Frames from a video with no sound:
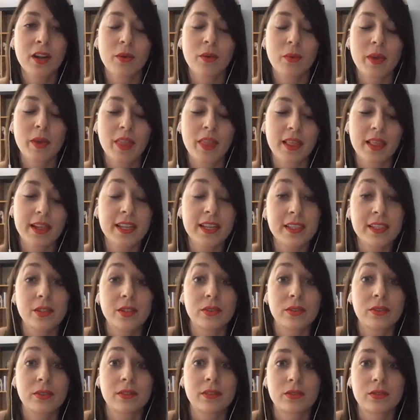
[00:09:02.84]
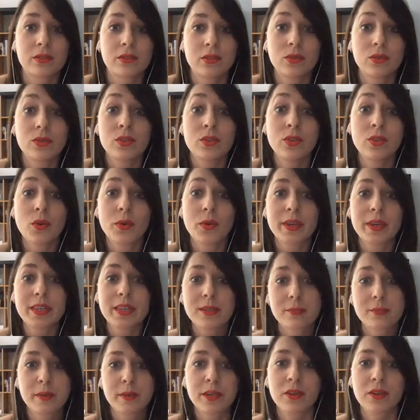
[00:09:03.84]
with little to no
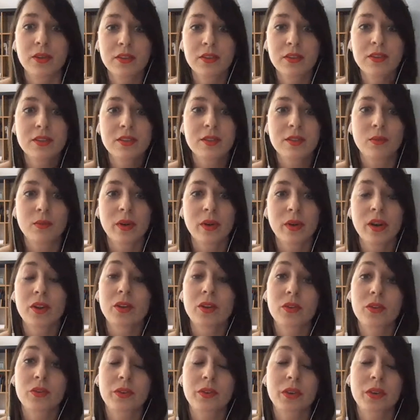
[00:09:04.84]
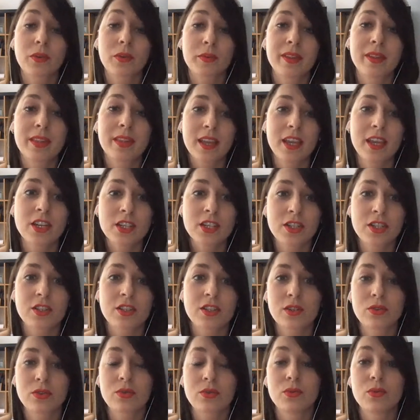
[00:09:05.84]
experience, what are your recommendations
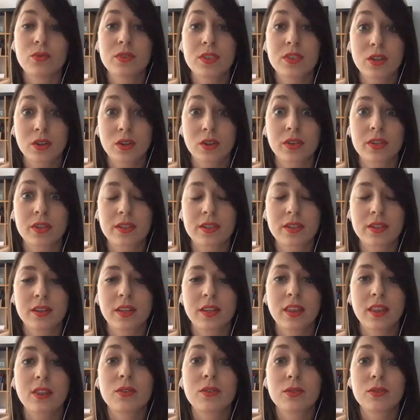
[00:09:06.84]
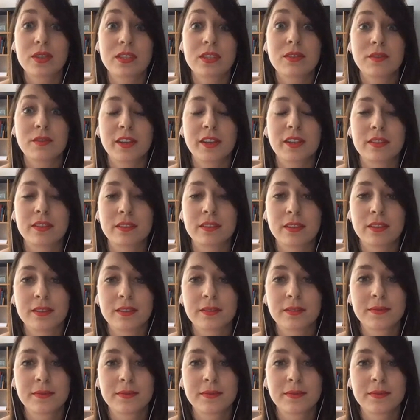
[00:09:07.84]
to start into this field?